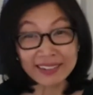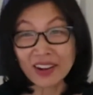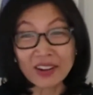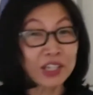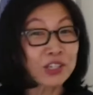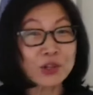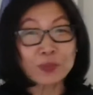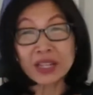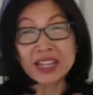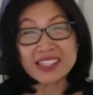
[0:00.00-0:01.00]
Our kids are
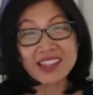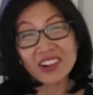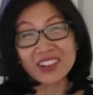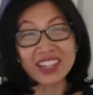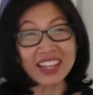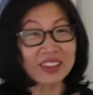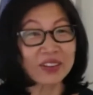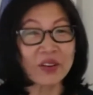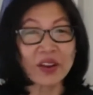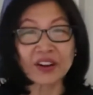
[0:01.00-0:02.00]
playing soccer
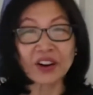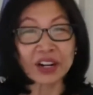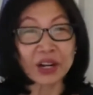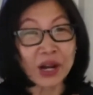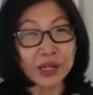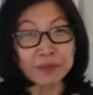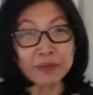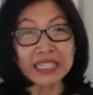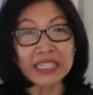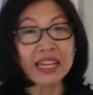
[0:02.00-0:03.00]
together, and our
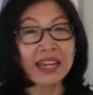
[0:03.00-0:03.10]
economy